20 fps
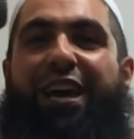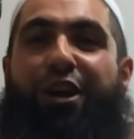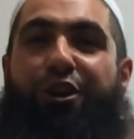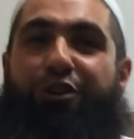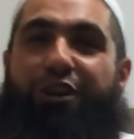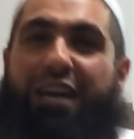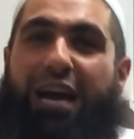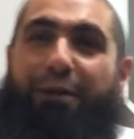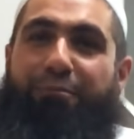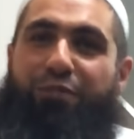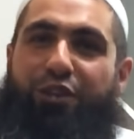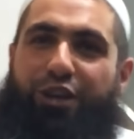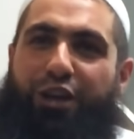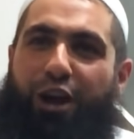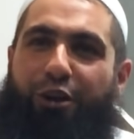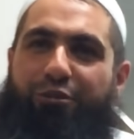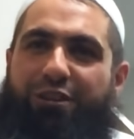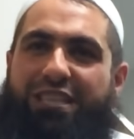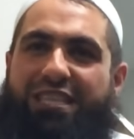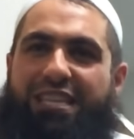You come to
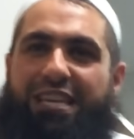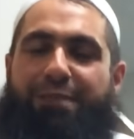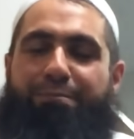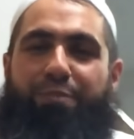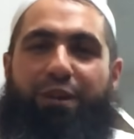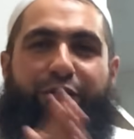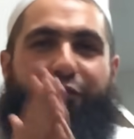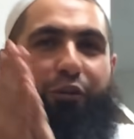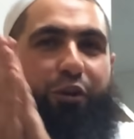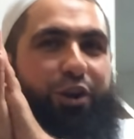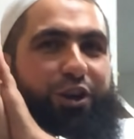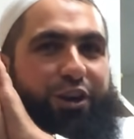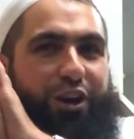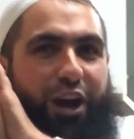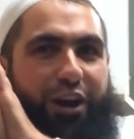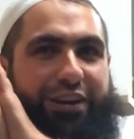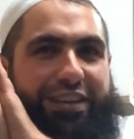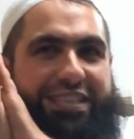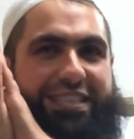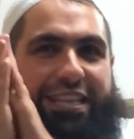go to sleep, before you
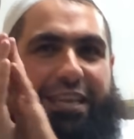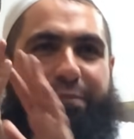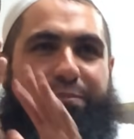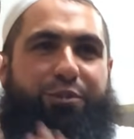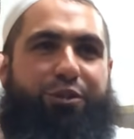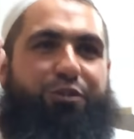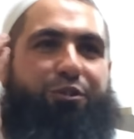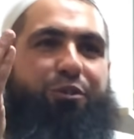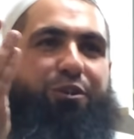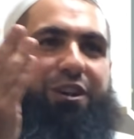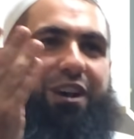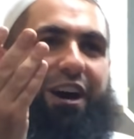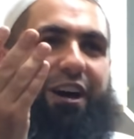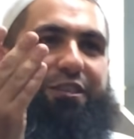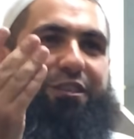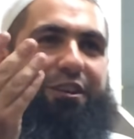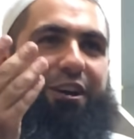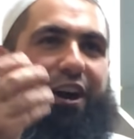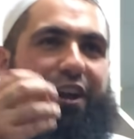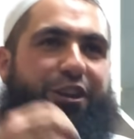go to sleep, you do your
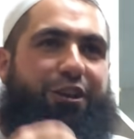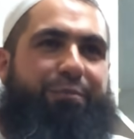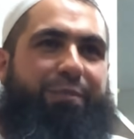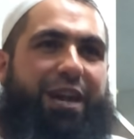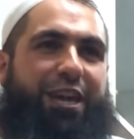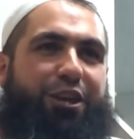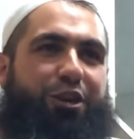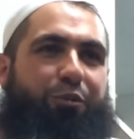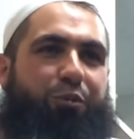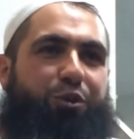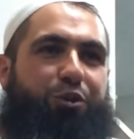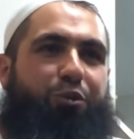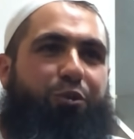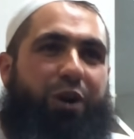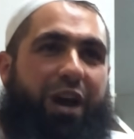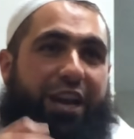afkar, you make your wudu,